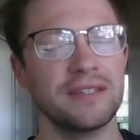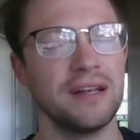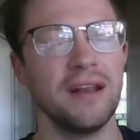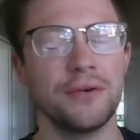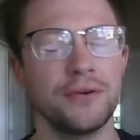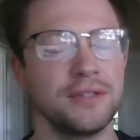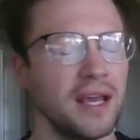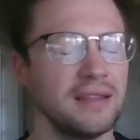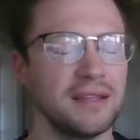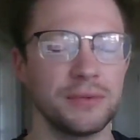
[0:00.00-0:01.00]
8
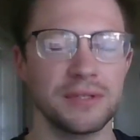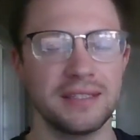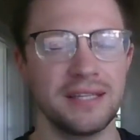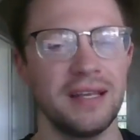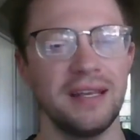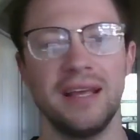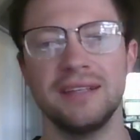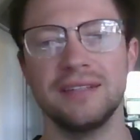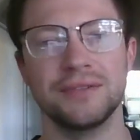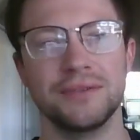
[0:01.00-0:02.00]
days after the date that he
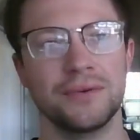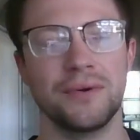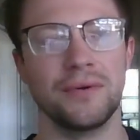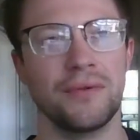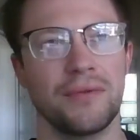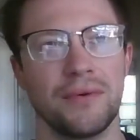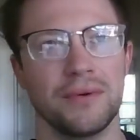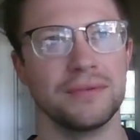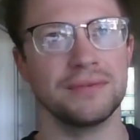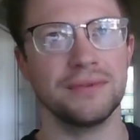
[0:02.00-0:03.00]
originally told
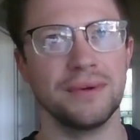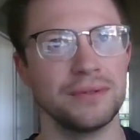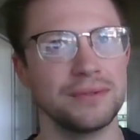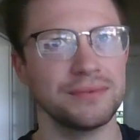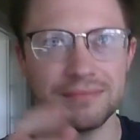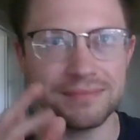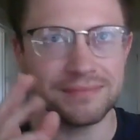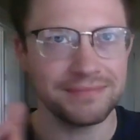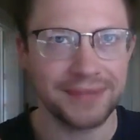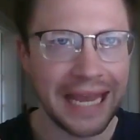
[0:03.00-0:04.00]
us.
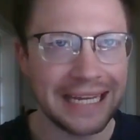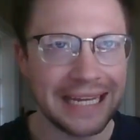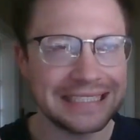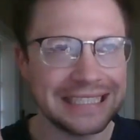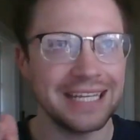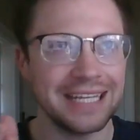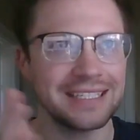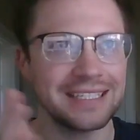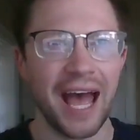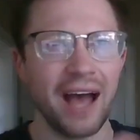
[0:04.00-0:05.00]
And we're like, okay, fine,
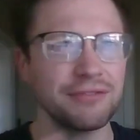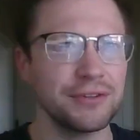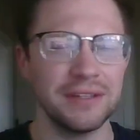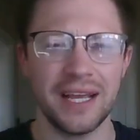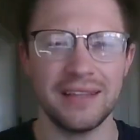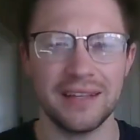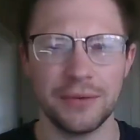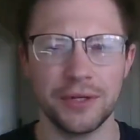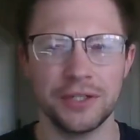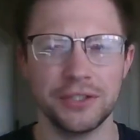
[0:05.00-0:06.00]
whatever. Maybe it was
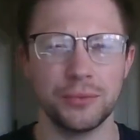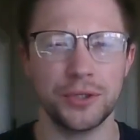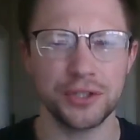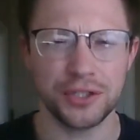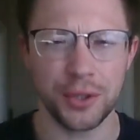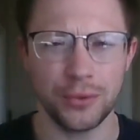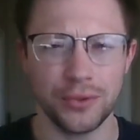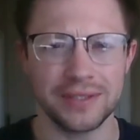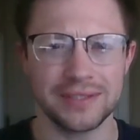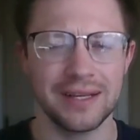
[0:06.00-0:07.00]
a mistake,
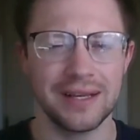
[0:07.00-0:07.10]
whatever.